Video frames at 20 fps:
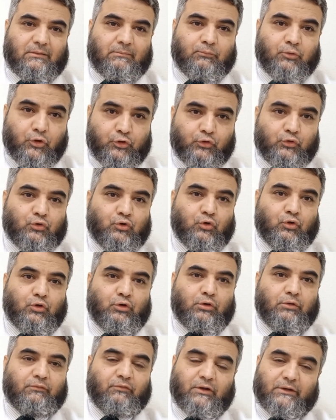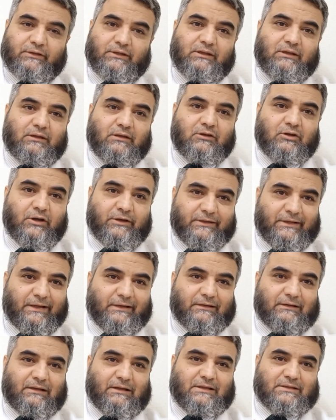protocol for the
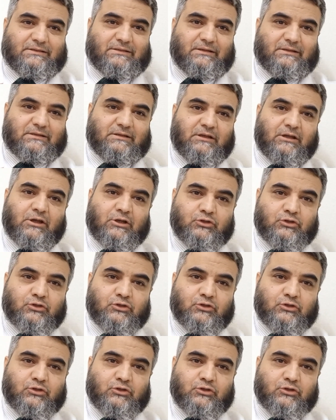contact lenses.